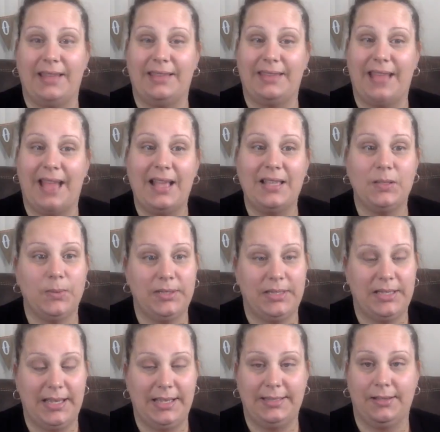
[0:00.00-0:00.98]
that's what
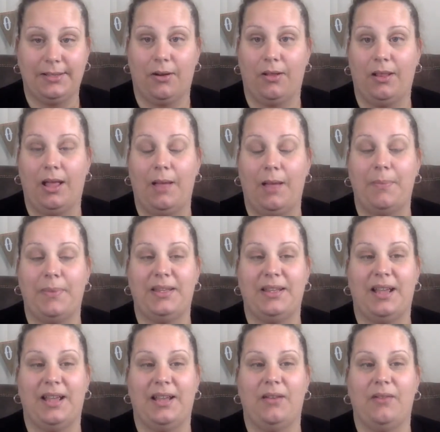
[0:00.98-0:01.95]
takes it all up. And
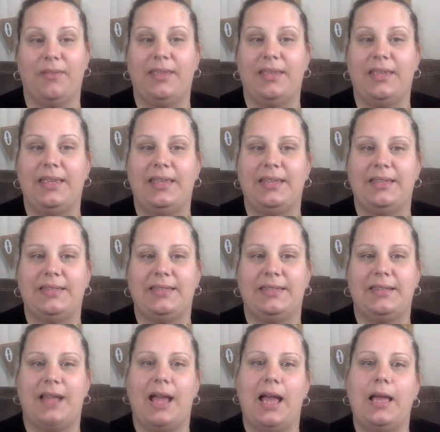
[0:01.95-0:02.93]
I don't think he has
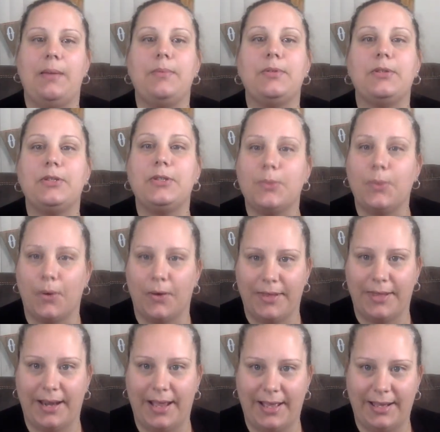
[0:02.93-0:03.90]
time to do all
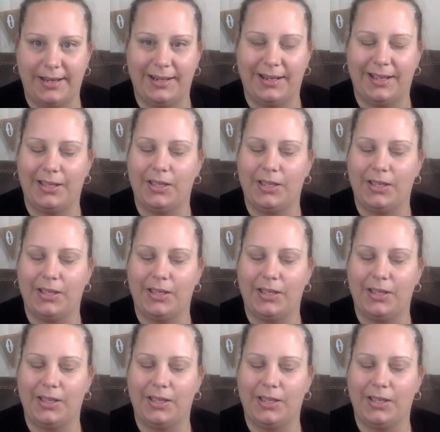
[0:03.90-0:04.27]
that editing.